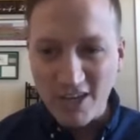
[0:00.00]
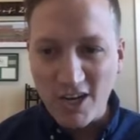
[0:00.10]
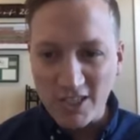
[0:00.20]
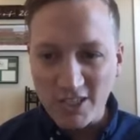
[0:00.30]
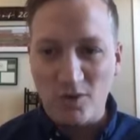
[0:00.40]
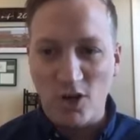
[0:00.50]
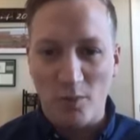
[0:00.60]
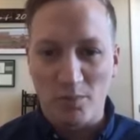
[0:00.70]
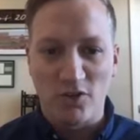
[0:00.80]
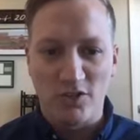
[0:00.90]
And then the
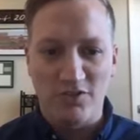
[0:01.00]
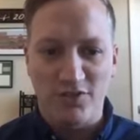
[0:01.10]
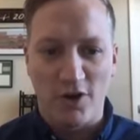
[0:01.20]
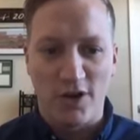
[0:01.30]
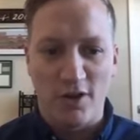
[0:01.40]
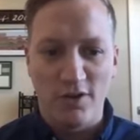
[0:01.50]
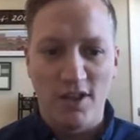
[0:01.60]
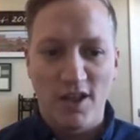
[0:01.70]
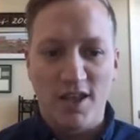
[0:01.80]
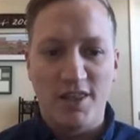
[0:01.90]
customer uploads a
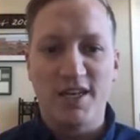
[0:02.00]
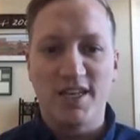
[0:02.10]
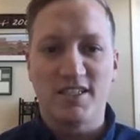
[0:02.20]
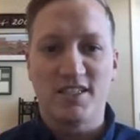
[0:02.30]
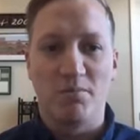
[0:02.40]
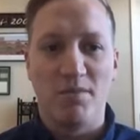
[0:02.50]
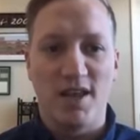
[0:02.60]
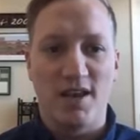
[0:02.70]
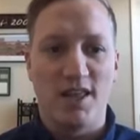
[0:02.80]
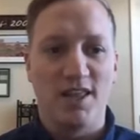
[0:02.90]
photo and then hits
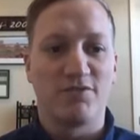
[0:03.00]
submit.